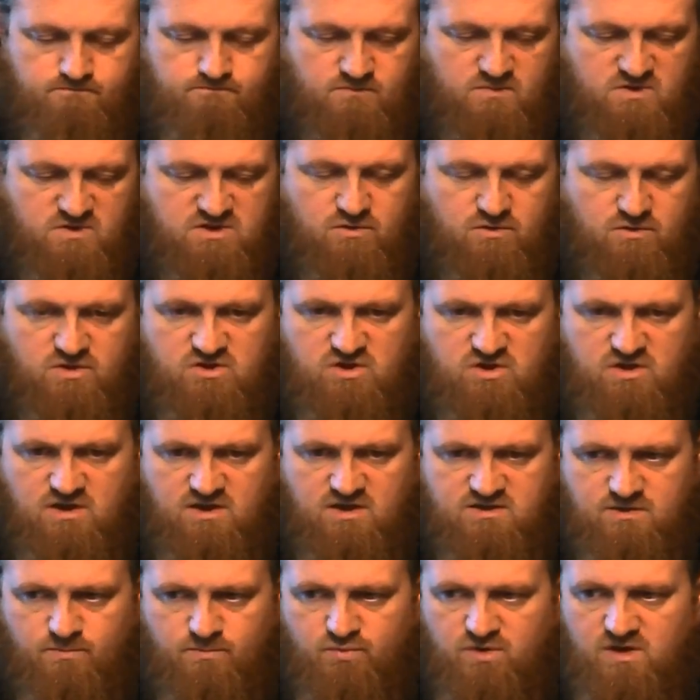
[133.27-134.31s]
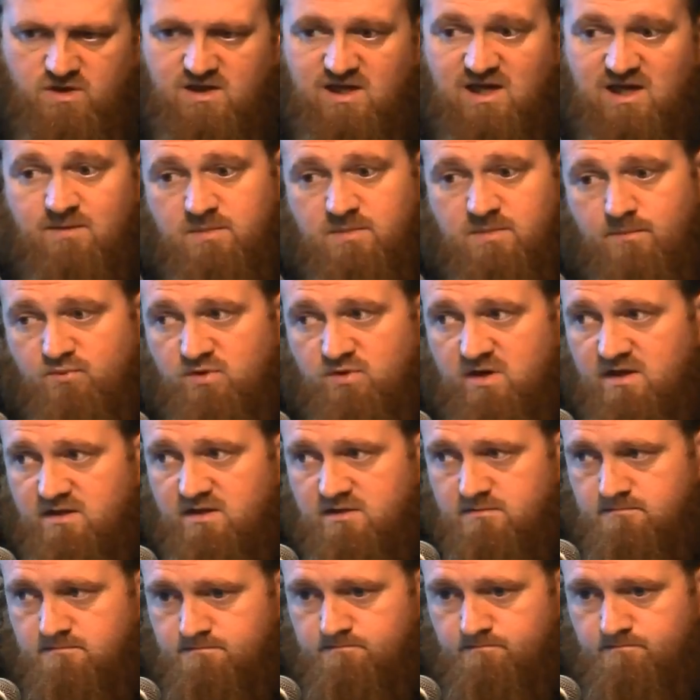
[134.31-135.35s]
So the janazah prayer can be prayed.
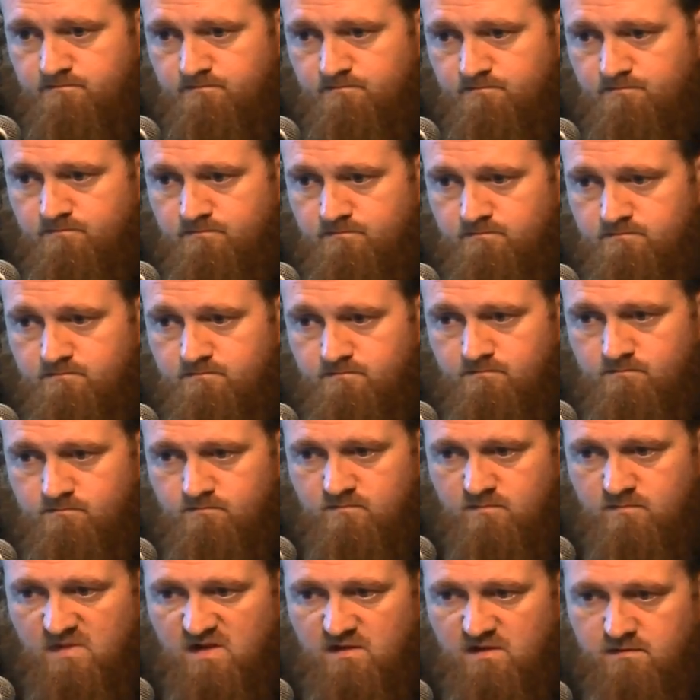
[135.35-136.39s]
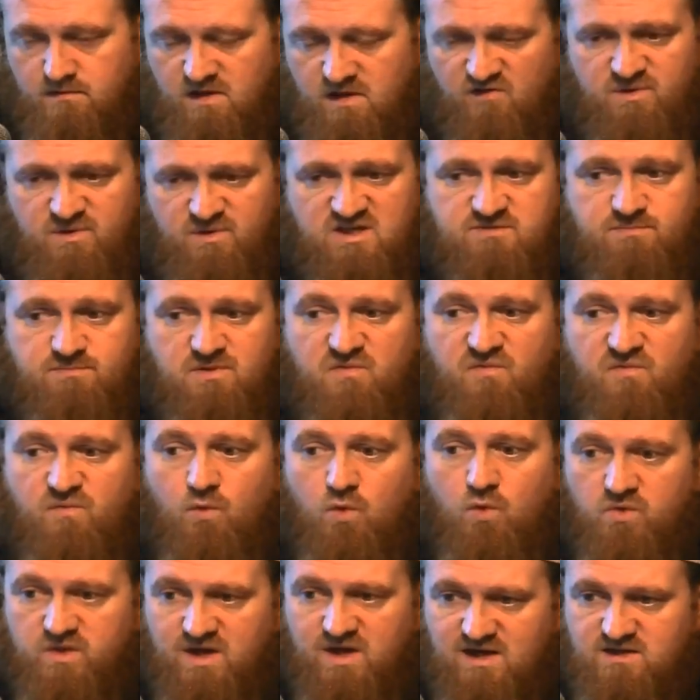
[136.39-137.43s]
If it is
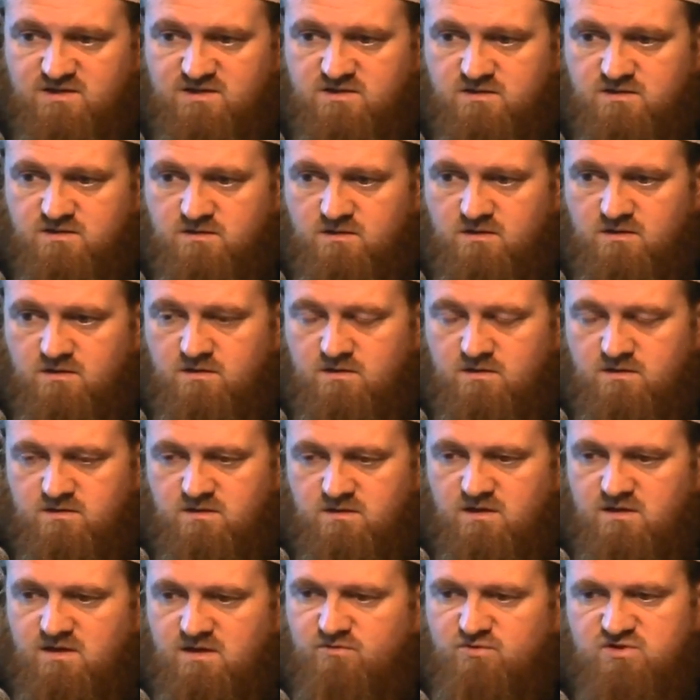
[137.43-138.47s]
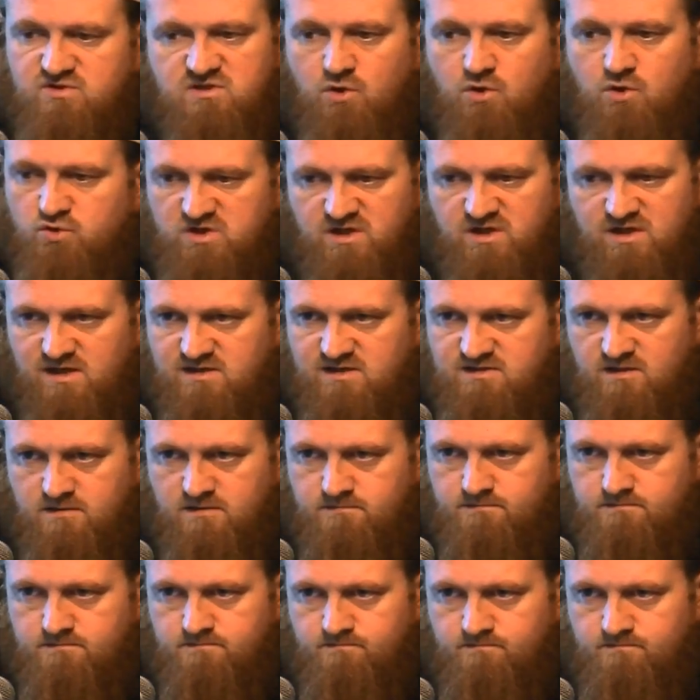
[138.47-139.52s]
before that, then there is no janazah.
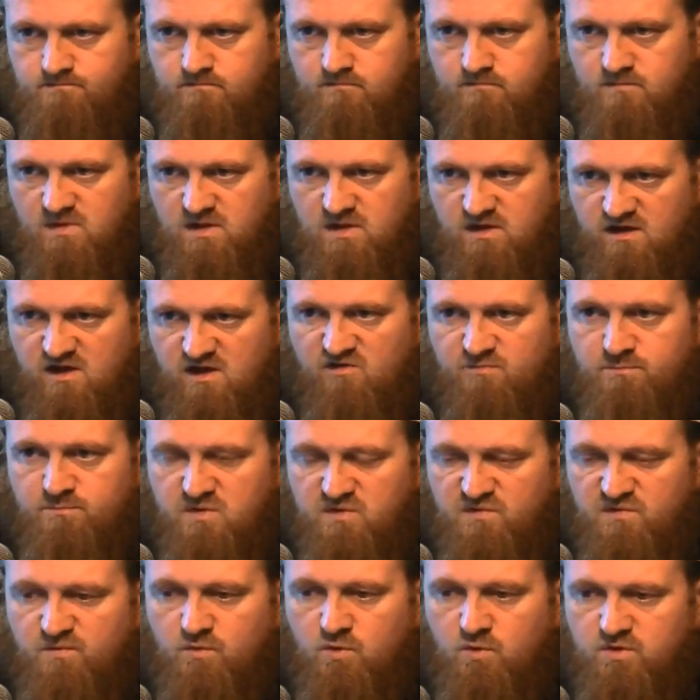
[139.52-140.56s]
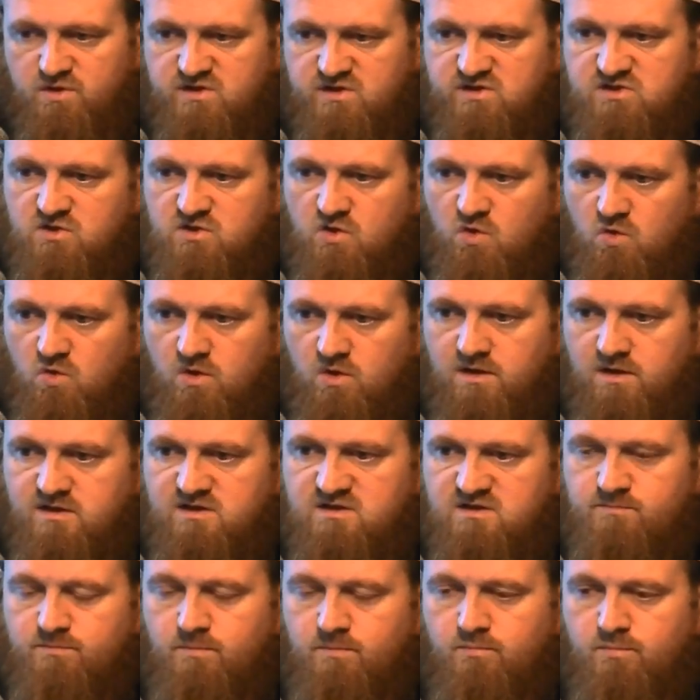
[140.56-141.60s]
If before the soul
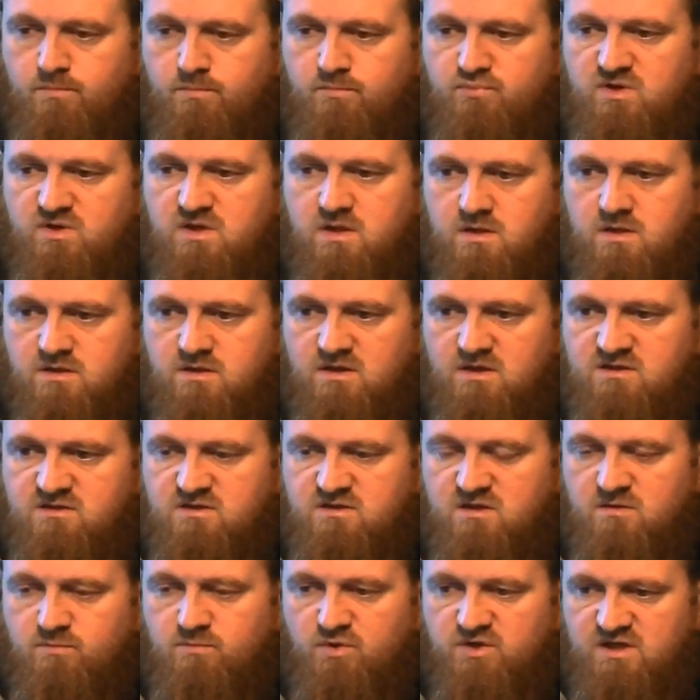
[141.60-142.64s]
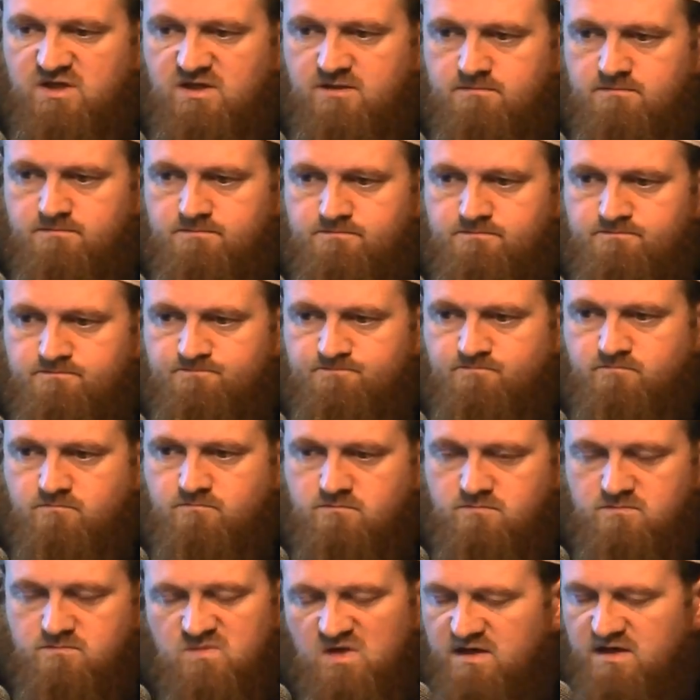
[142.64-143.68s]
is breathed into the body,
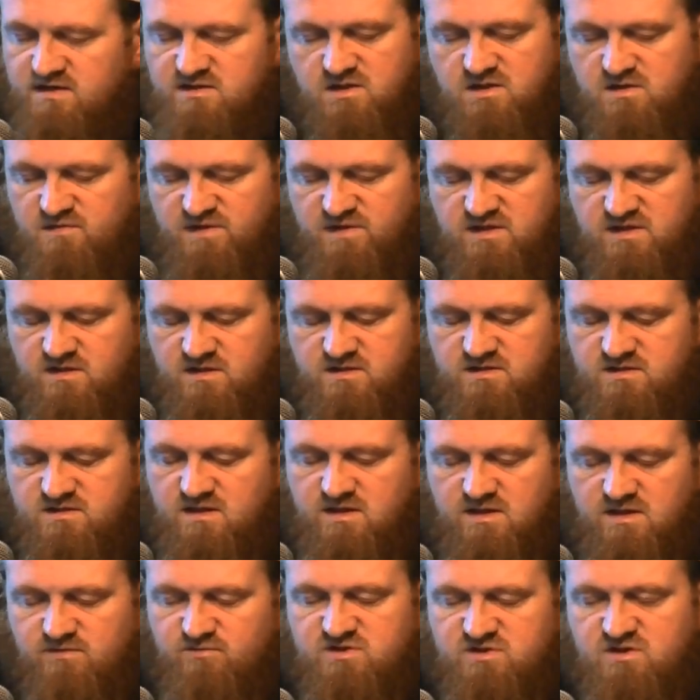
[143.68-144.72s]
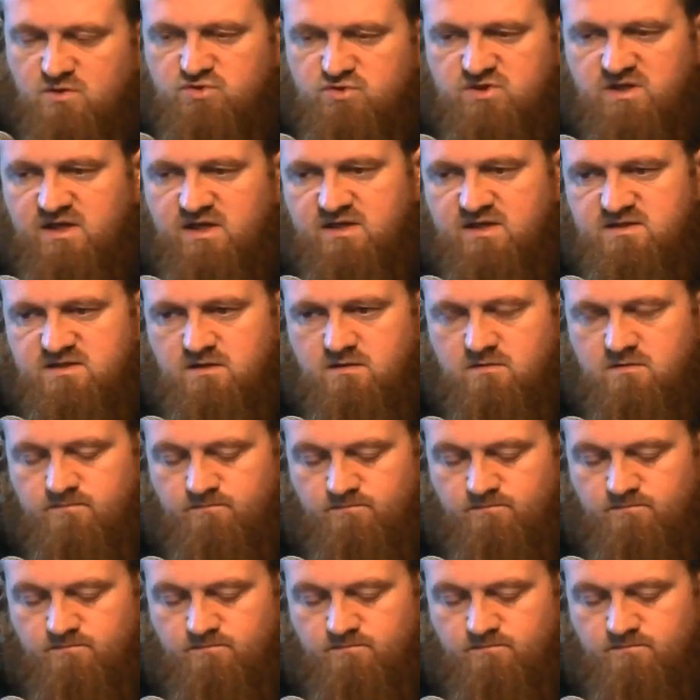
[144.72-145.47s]
into the fetus, then there is no janazah.